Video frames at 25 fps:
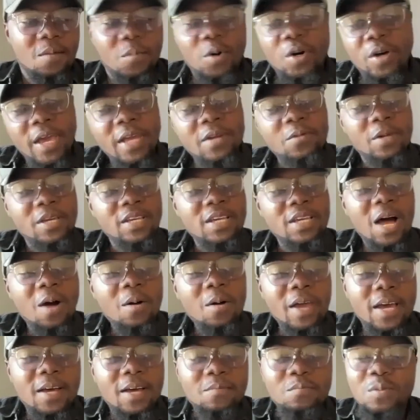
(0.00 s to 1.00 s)
But anyway,
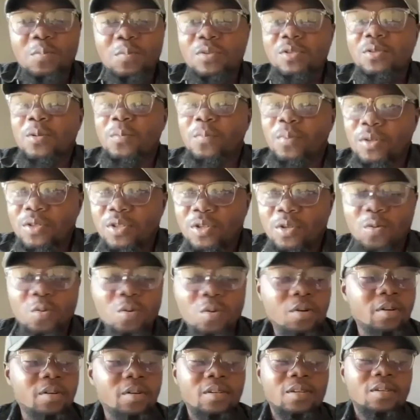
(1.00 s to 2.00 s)
how can people support your
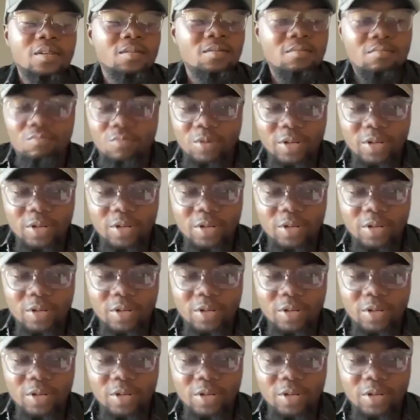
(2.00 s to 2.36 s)
work,